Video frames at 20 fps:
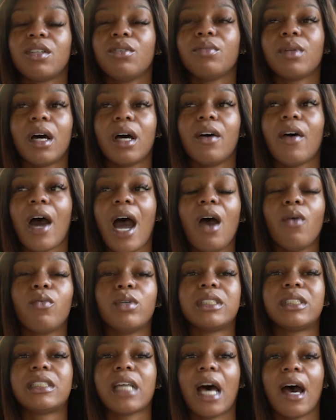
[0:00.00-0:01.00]
you know, I
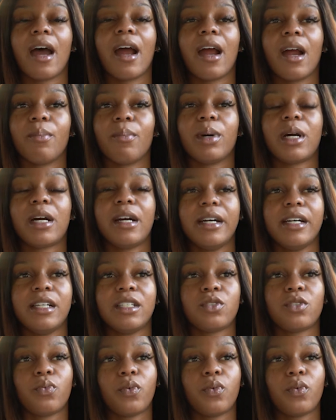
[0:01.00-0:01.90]
was tired because